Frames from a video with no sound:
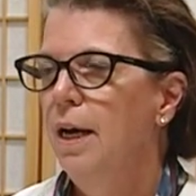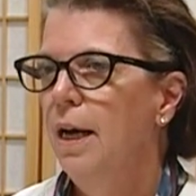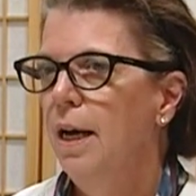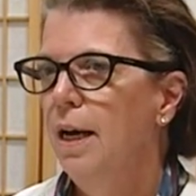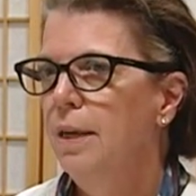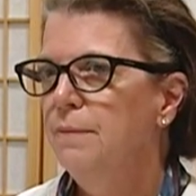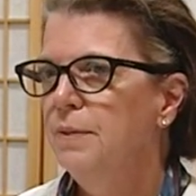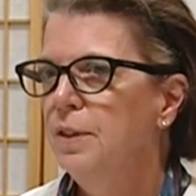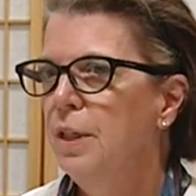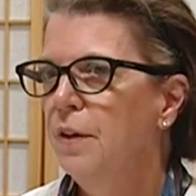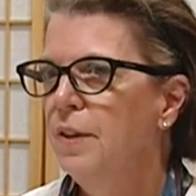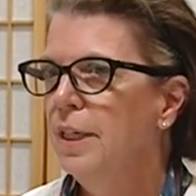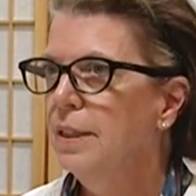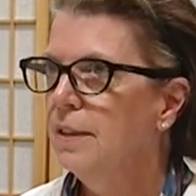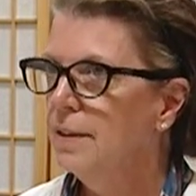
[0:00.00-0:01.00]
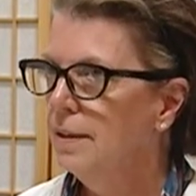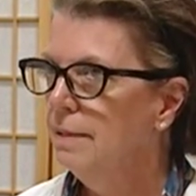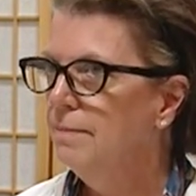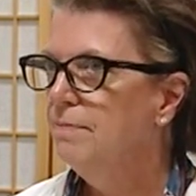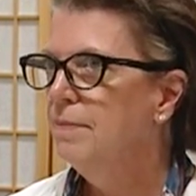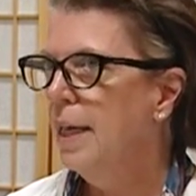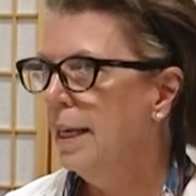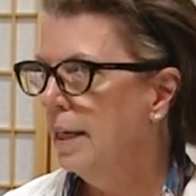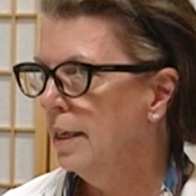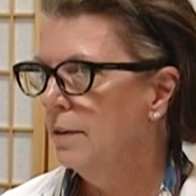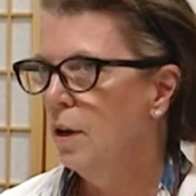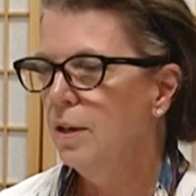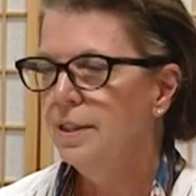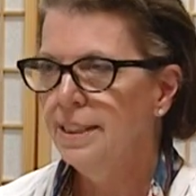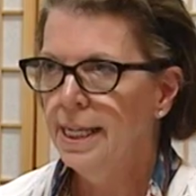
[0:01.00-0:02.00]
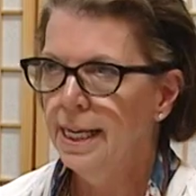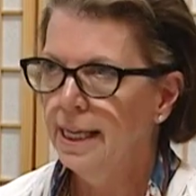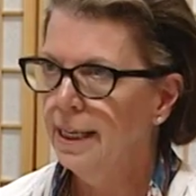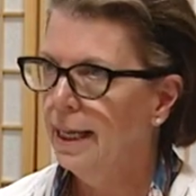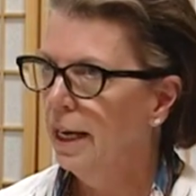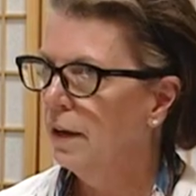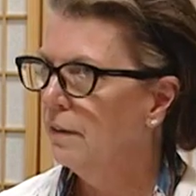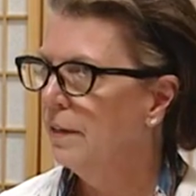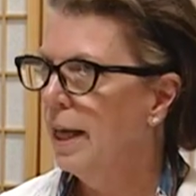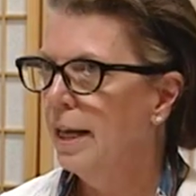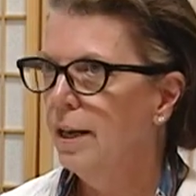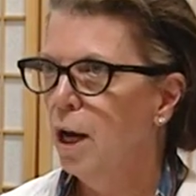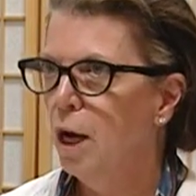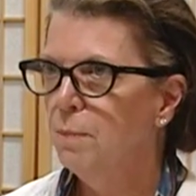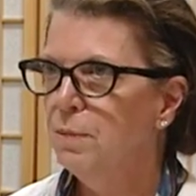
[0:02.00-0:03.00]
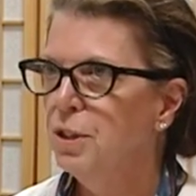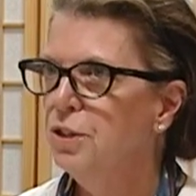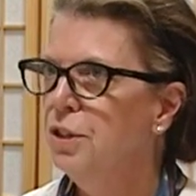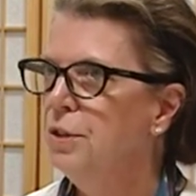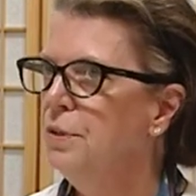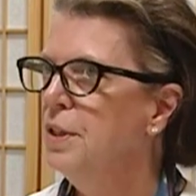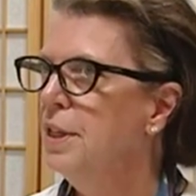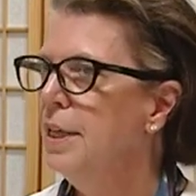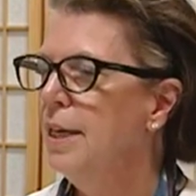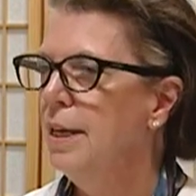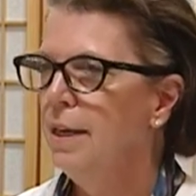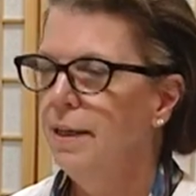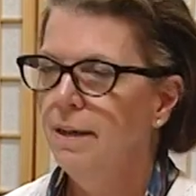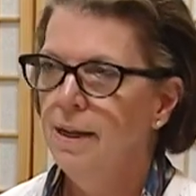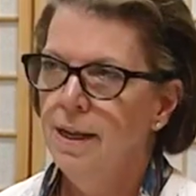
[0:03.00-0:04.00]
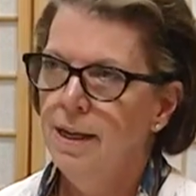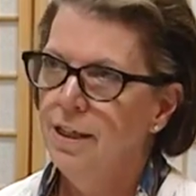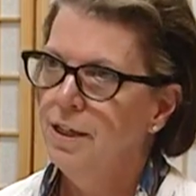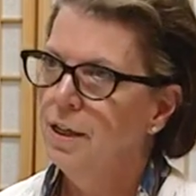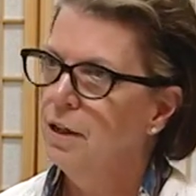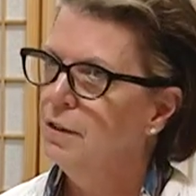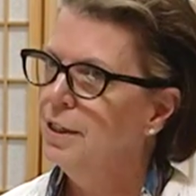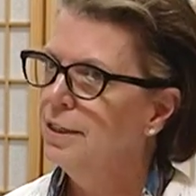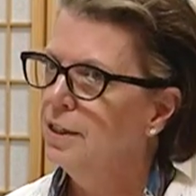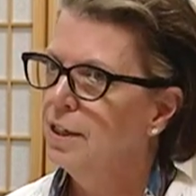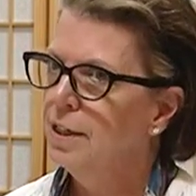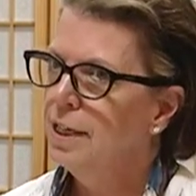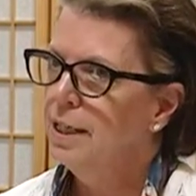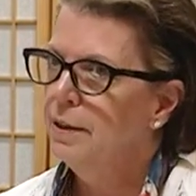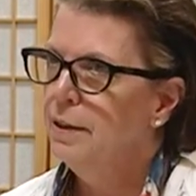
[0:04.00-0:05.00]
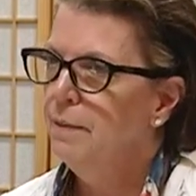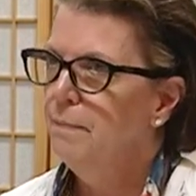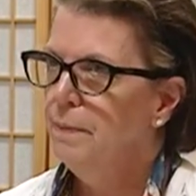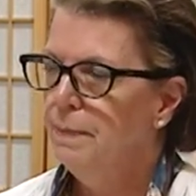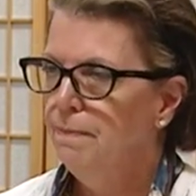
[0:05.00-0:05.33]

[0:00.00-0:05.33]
Um, so they'll they can take care of that opportunity, you know, because they're going to